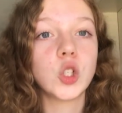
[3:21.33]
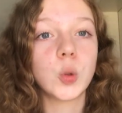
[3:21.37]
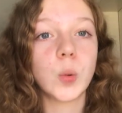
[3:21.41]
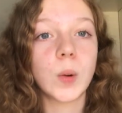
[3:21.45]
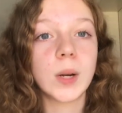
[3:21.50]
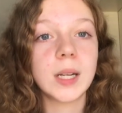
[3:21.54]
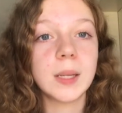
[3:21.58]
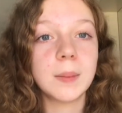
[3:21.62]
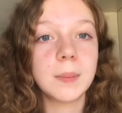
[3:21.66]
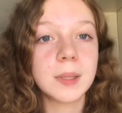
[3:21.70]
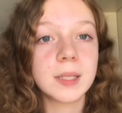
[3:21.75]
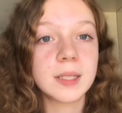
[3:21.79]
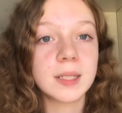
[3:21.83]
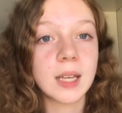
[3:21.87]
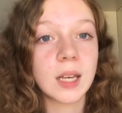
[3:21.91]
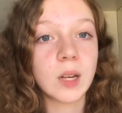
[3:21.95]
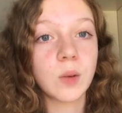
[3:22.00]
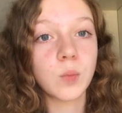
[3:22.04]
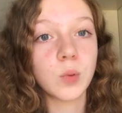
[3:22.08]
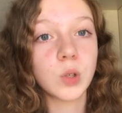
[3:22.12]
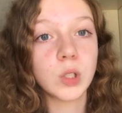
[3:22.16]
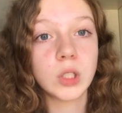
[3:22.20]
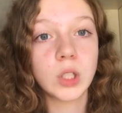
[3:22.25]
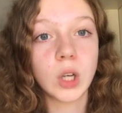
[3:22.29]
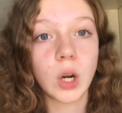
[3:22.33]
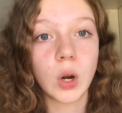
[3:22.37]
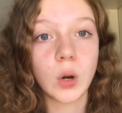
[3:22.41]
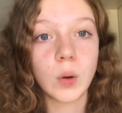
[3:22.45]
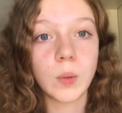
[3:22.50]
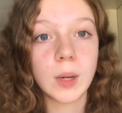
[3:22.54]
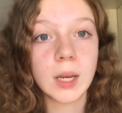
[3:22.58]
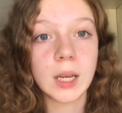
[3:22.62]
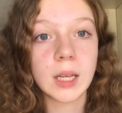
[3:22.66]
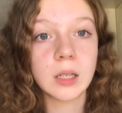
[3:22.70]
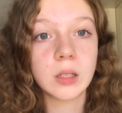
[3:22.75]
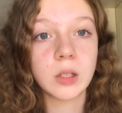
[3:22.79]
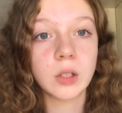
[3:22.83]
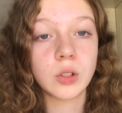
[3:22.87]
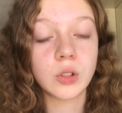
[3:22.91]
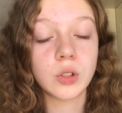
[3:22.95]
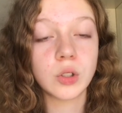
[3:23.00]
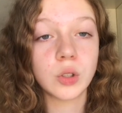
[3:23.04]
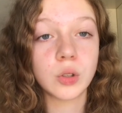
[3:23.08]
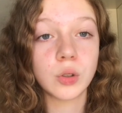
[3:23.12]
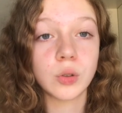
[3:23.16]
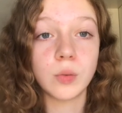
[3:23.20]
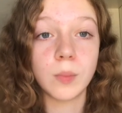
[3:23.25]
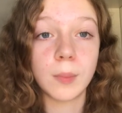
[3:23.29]
20% would go
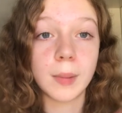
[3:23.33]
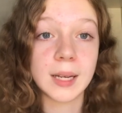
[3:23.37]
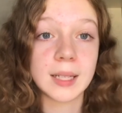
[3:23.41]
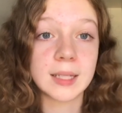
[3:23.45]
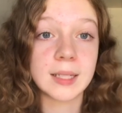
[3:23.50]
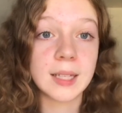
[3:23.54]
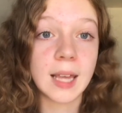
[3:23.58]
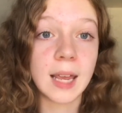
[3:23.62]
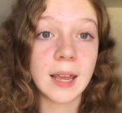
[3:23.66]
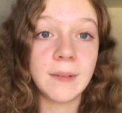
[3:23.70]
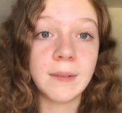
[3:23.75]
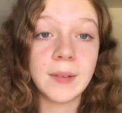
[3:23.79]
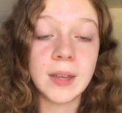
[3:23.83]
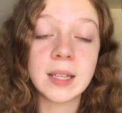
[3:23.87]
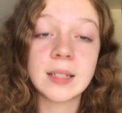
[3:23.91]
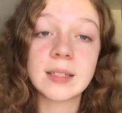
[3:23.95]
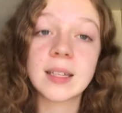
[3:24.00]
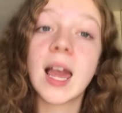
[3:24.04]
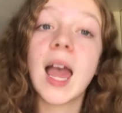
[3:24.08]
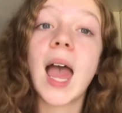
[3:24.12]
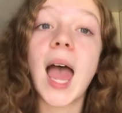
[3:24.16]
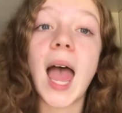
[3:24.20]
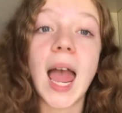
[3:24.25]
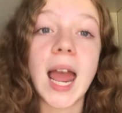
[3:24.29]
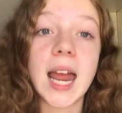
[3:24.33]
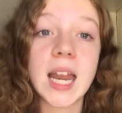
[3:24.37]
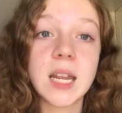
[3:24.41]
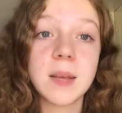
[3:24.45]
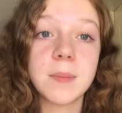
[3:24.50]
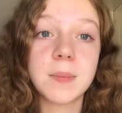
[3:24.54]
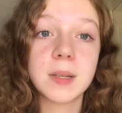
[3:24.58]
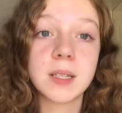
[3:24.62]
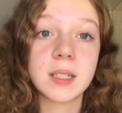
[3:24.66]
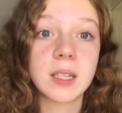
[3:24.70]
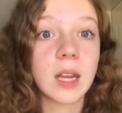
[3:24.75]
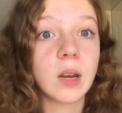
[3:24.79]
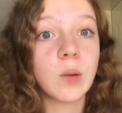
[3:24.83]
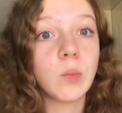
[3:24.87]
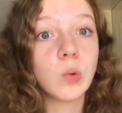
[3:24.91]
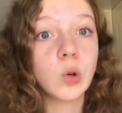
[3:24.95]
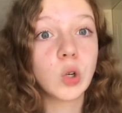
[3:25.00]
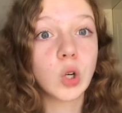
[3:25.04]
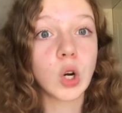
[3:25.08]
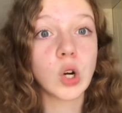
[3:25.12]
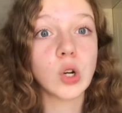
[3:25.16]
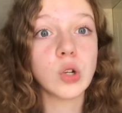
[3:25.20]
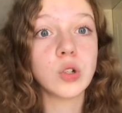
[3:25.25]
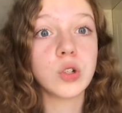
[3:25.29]
into my savings, 80% will
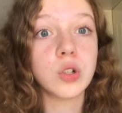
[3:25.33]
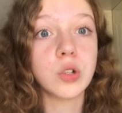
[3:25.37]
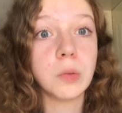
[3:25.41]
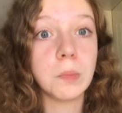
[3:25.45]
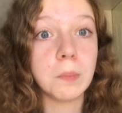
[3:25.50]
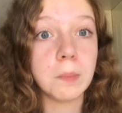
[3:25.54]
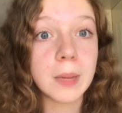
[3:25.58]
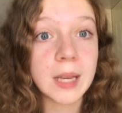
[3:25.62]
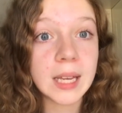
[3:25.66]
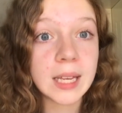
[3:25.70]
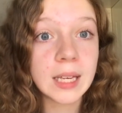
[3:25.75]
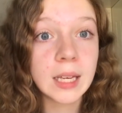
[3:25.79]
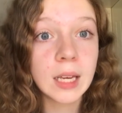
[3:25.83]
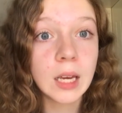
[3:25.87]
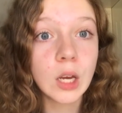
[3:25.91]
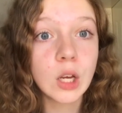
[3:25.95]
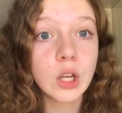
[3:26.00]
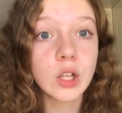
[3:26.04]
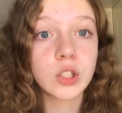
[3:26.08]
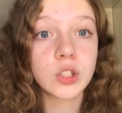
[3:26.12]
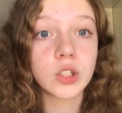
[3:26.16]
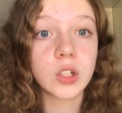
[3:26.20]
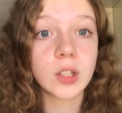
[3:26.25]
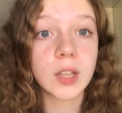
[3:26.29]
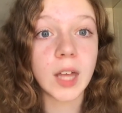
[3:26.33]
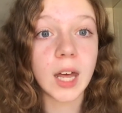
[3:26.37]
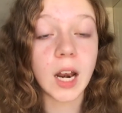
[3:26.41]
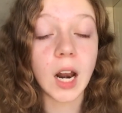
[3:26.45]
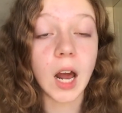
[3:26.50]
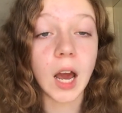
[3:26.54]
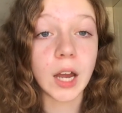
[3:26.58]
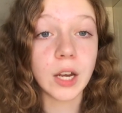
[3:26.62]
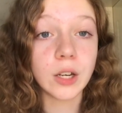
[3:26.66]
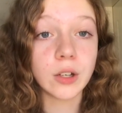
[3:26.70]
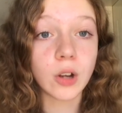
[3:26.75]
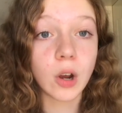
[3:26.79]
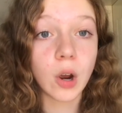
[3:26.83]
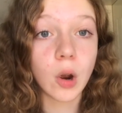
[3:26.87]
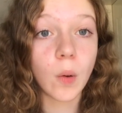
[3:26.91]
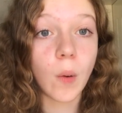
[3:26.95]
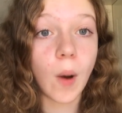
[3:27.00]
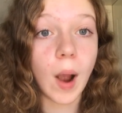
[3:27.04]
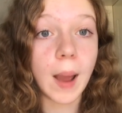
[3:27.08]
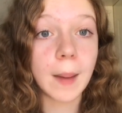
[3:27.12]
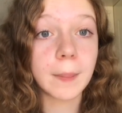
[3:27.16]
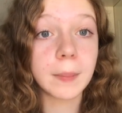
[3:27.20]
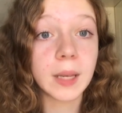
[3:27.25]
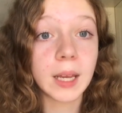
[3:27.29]
go to me, so that I
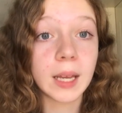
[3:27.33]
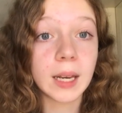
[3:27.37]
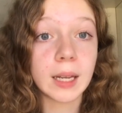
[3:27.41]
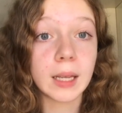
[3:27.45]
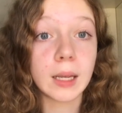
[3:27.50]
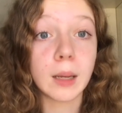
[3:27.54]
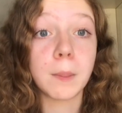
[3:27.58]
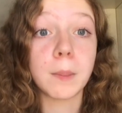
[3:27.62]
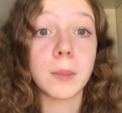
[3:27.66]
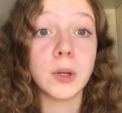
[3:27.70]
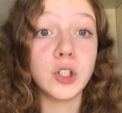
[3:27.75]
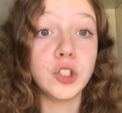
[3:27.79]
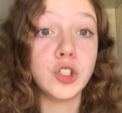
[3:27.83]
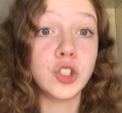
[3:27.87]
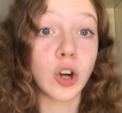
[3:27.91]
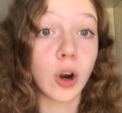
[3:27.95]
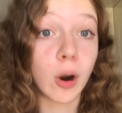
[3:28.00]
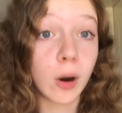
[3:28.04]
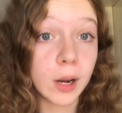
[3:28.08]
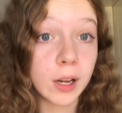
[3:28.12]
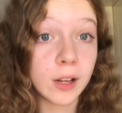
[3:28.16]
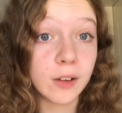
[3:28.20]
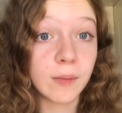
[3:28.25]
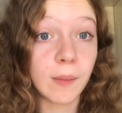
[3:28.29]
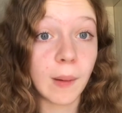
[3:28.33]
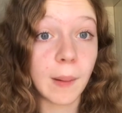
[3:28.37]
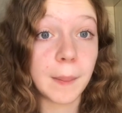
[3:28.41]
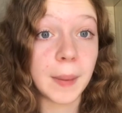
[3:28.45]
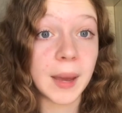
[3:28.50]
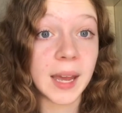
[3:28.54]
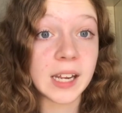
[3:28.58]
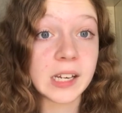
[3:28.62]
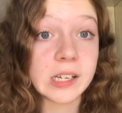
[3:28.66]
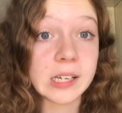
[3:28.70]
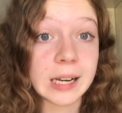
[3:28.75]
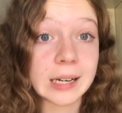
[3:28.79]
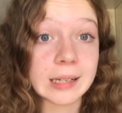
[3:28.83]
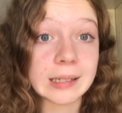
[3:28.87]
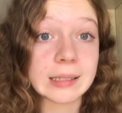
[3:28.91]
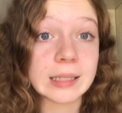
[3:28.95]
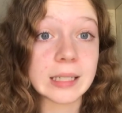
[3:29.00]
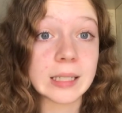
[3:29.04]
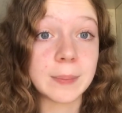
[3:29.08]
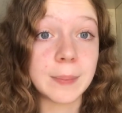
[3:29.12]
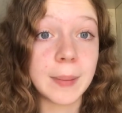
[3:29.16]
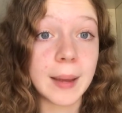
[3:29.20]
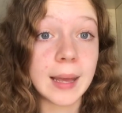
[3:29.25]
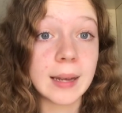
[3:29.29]
know I'm getting majority of my paycheck to
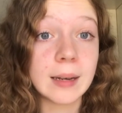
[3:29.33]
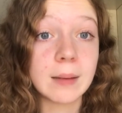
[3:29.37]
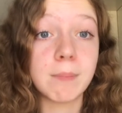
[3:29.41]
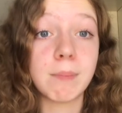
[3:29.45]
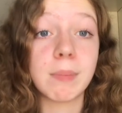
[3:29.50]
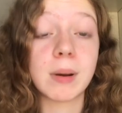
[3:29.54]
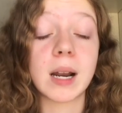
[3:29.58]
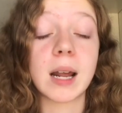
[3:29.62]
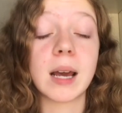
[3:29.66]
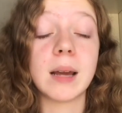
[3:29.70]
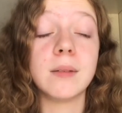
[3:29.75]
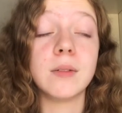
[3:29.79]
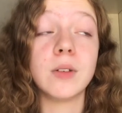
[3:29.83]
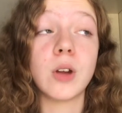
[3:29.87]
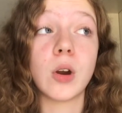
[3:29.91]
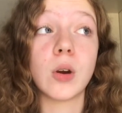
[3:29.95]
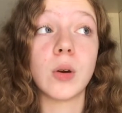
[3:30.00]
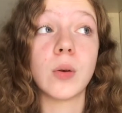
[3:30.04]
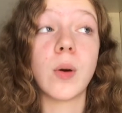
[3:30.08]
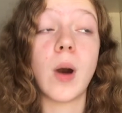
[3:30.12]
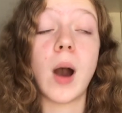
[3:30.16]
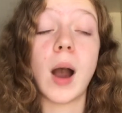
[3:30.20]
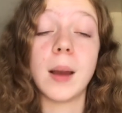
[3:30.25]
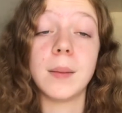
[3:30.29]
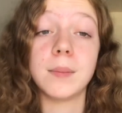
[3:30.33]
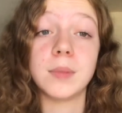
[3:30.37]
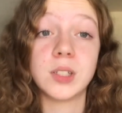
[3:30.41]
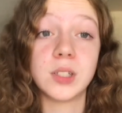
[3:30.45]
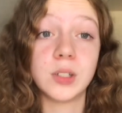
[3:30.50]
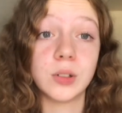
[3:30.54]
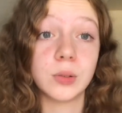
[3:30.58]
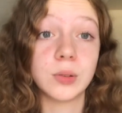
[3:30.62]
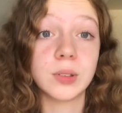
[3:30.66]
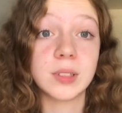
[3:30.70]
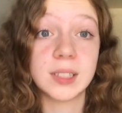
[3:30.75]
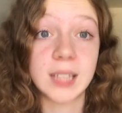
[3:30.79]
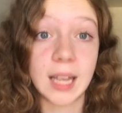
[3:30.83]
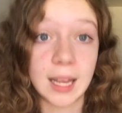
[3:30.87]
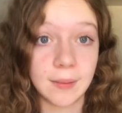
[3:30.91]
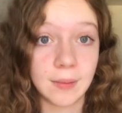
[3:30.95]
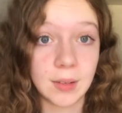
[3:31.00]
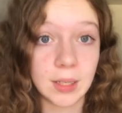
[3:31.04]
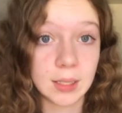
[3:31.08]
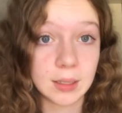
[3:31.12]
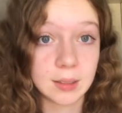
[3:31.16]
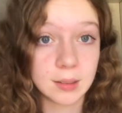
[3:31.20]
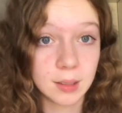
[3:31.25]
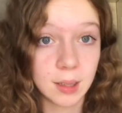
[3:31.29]
spend, but I know I'm still
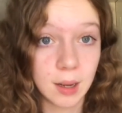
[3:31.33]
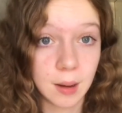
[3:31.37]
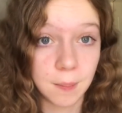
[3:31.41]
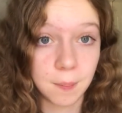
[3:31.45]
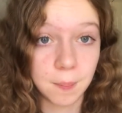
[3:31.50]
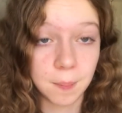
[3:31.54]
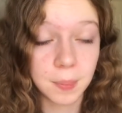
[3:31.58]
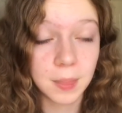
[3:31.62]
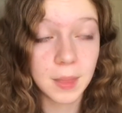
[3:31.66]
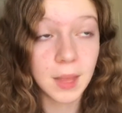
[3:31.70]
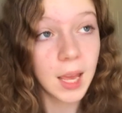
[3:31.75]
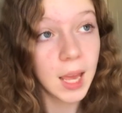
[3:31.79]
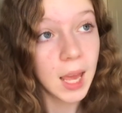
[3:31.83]
saving some.